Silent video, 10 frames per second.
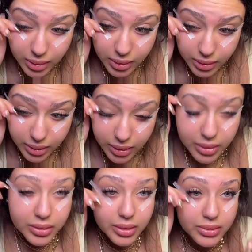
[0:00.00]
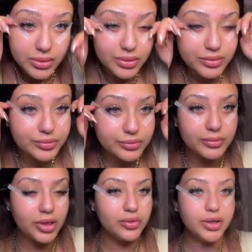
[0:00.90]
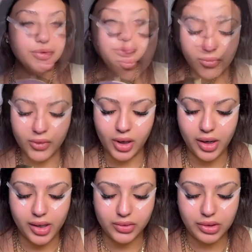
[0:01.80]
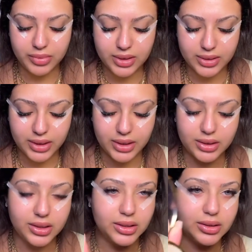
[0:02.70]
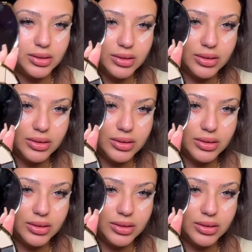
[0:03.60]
Yeah, I think that's about right. All right, so I'm gonna take this